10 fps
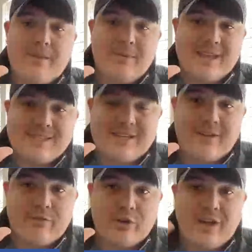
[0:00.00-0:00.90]
game against
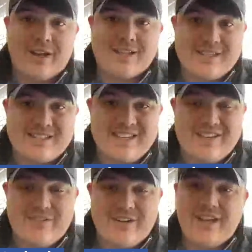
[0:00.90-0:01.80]
the Denver Nuggets
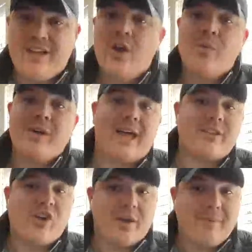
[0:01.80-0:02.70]
this evening. We
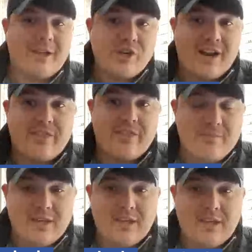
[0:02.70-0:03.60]
got to talk about
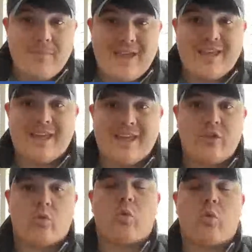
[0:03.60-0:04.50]
Jonathan Kuminga
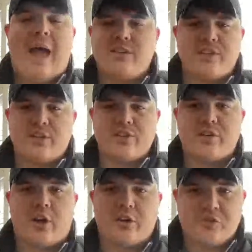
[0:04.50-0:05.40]
making the
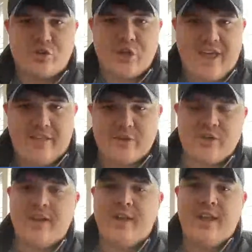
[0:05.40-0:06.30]
Rising Stars
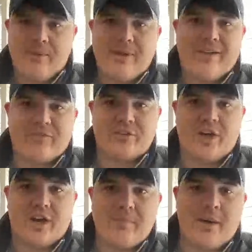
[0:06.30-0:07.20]
Challenge. And we have
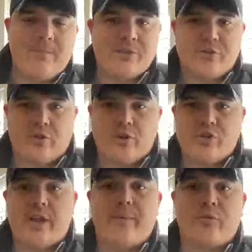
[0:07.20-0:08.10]
to talk about
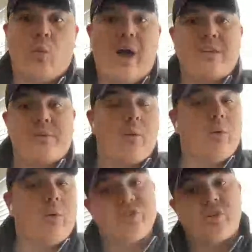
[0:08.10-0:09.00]
Mister James Wiseman.
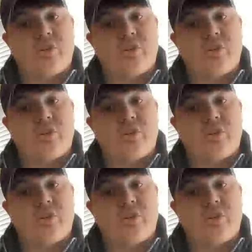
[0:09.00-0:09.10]
I want to